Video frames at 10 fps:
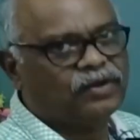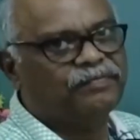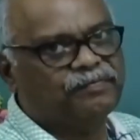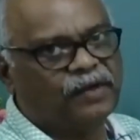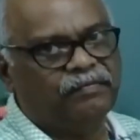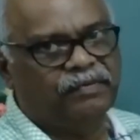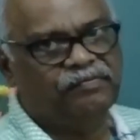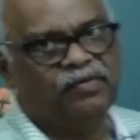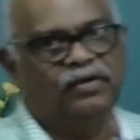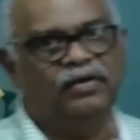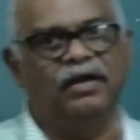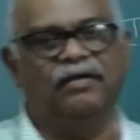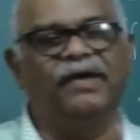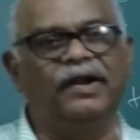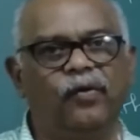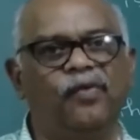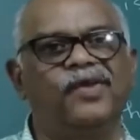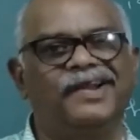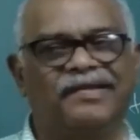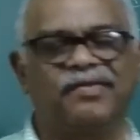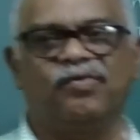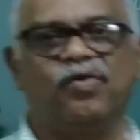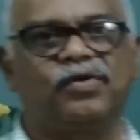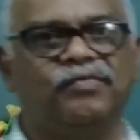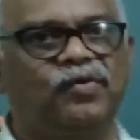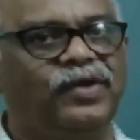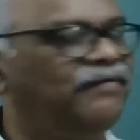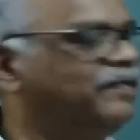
type of problems while doing signals and systems. You have